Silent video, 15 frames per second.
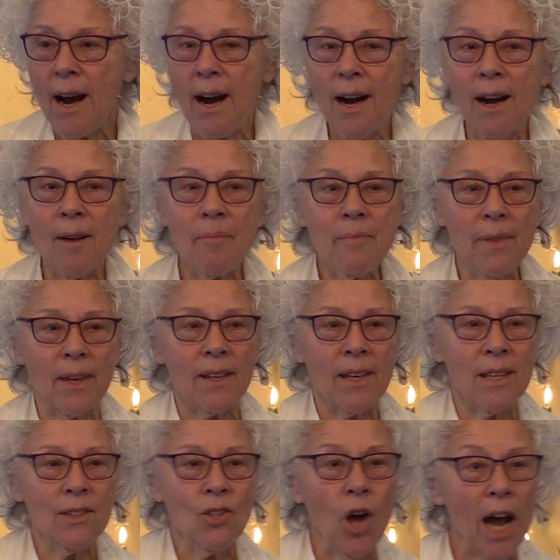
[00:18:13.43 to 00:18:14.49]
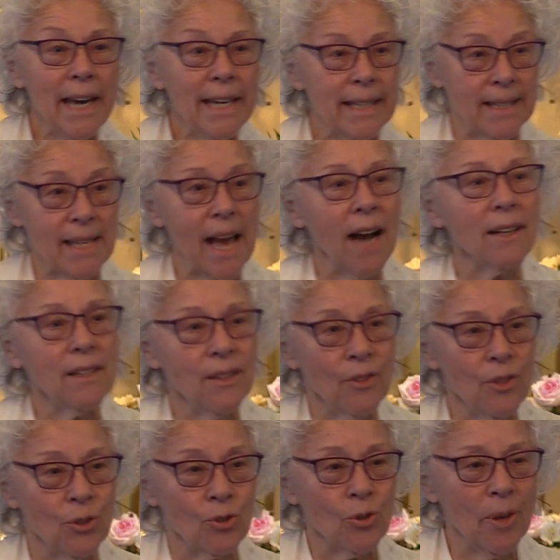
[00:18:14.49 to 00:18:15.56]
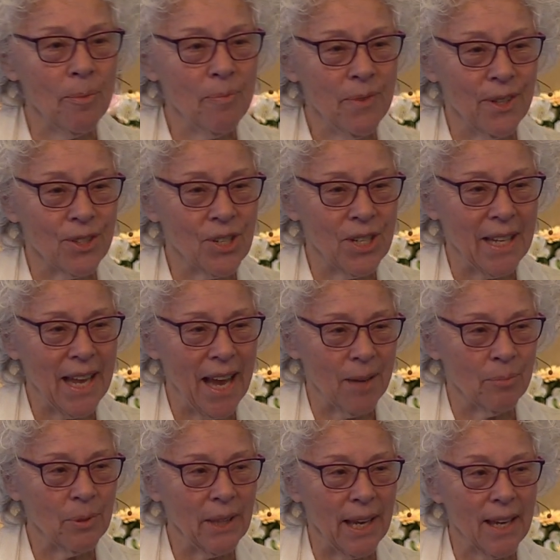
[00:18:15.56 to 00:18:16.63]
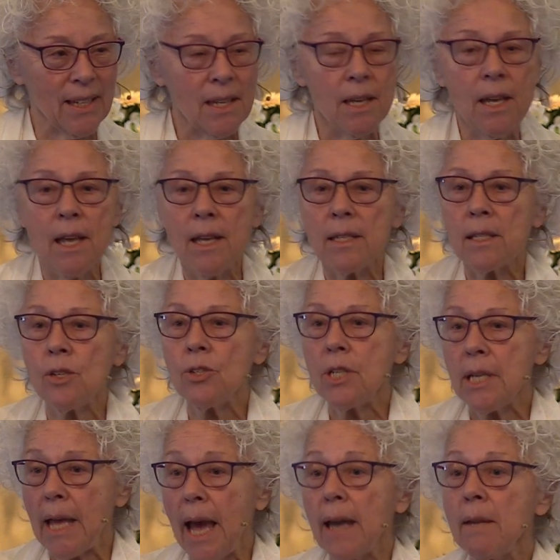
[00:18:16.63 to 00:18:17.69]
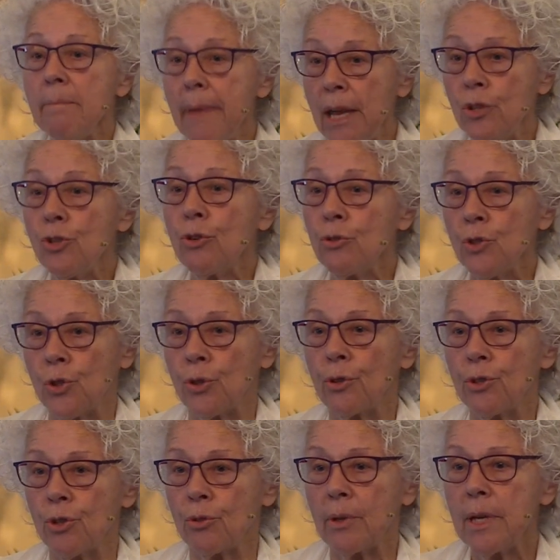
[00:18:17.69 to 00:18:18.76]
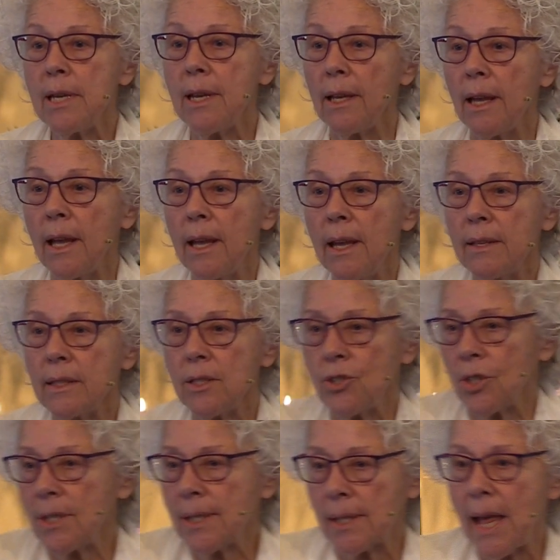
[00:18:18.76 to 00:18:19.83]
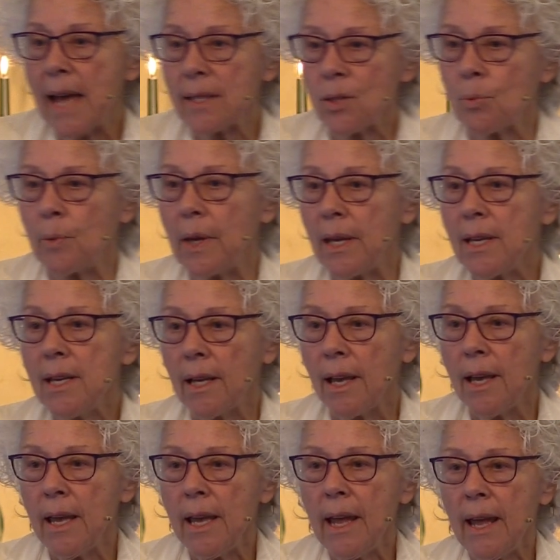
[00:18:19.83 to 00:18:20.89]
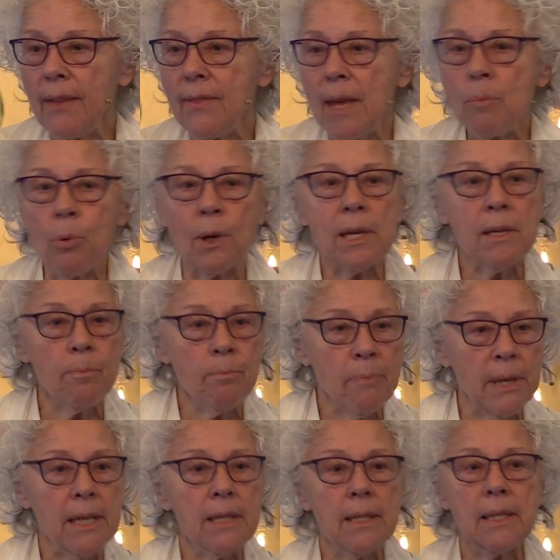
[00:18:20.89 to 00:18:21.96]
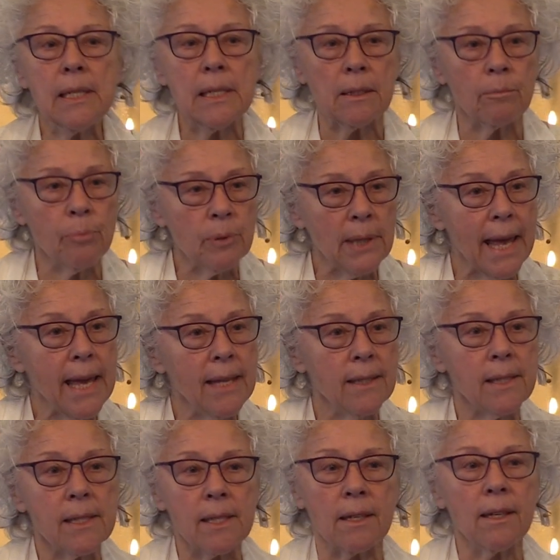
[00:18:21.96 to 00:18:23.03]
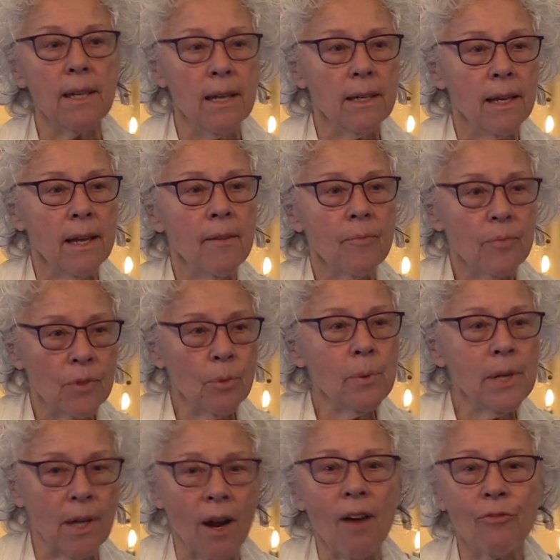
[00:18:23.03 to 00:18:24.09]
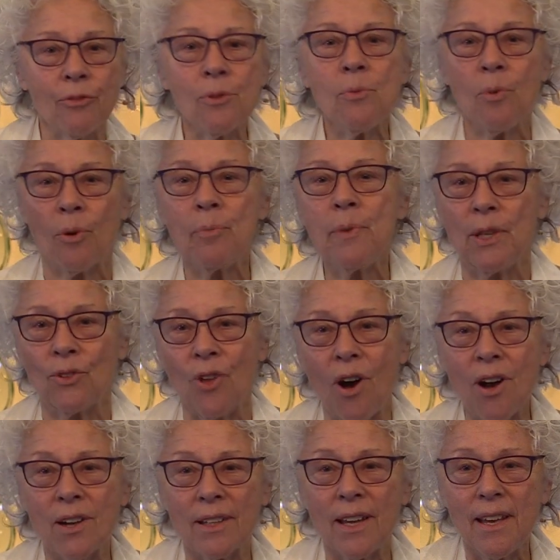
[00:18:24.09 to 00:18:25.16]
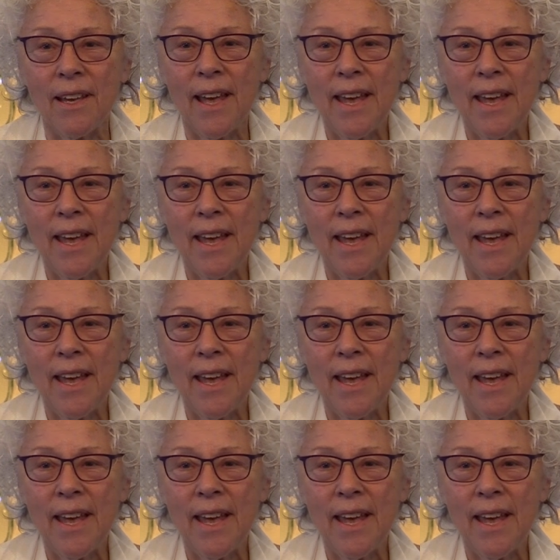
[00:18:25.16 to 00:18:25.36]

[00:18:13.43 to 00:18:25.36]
Um, not exactly the trip that she had planned. So she had a major surgery. This is just last week. And they put in pins and plates and the recovery will be long.